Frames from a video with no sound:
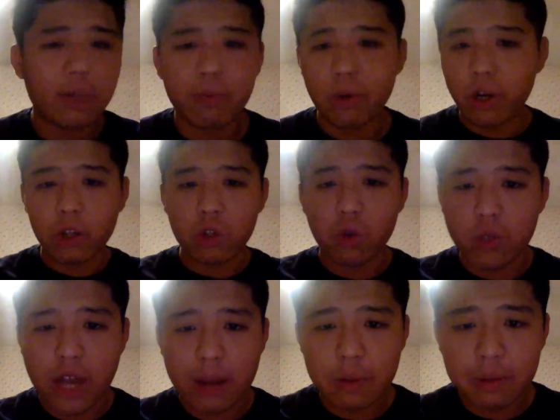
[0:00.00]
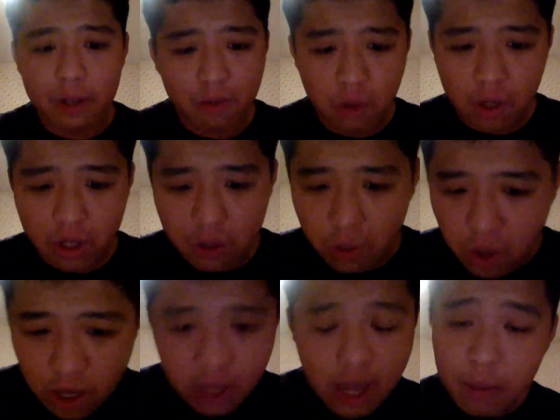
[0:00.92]
Put on two times speed if you need to.
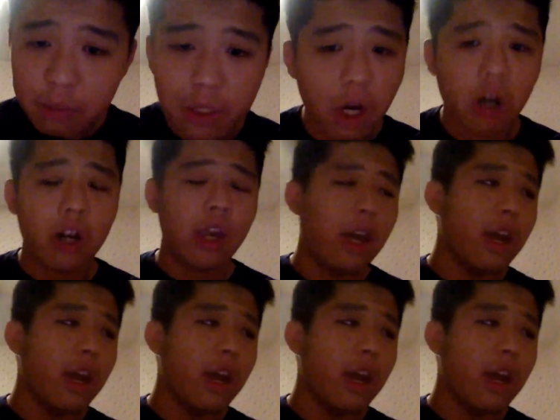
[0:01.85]
I'm sorry.